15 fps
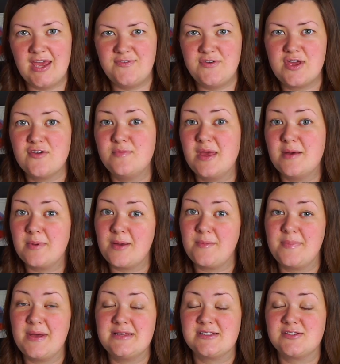If you give me a blunt
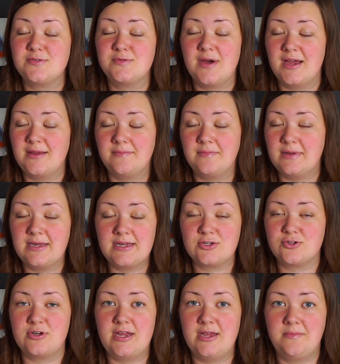pencil, I
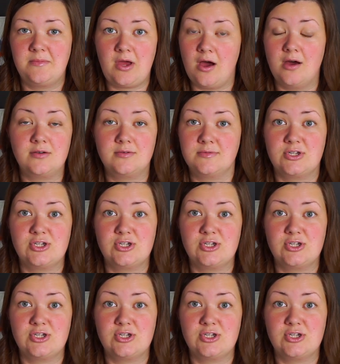literally can't